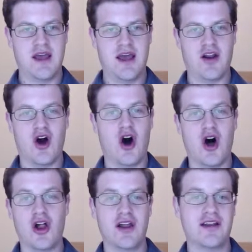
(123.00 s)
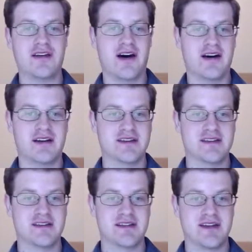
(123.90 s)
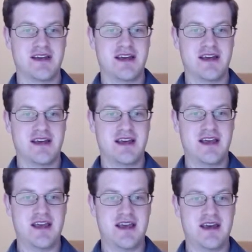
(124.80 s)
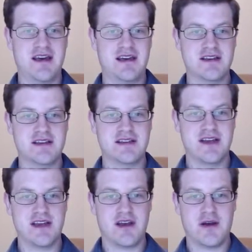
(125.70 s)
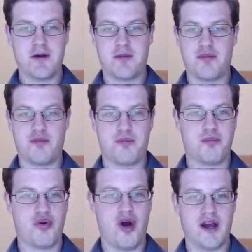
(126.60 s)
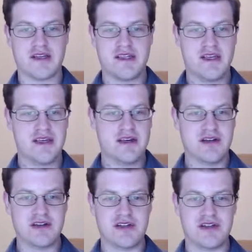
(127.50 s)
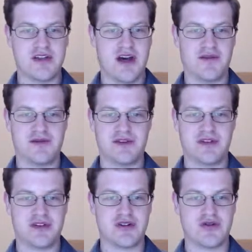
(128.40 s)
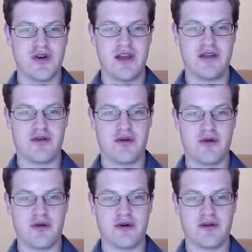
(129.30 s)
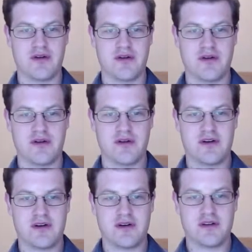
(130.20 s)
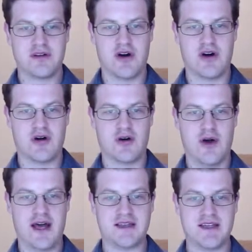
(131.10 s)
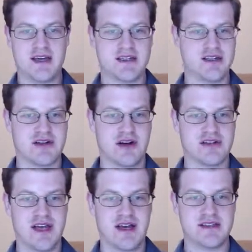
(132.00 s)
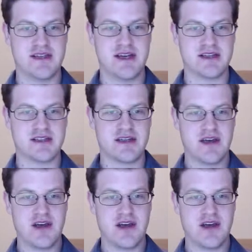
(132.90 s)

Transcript: And all it does is proxy stuff straight through. So hasNext just calls hasNext.